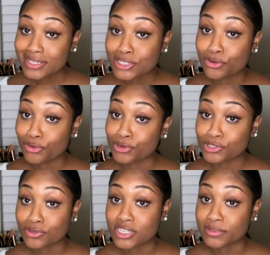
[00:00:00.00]
is
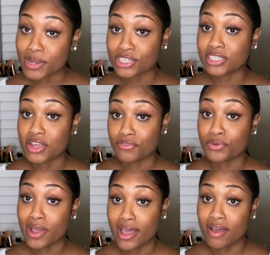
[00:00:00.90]
crucial, especially if you
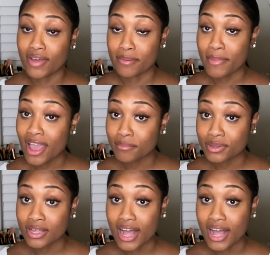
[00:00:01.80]
have a MacBook.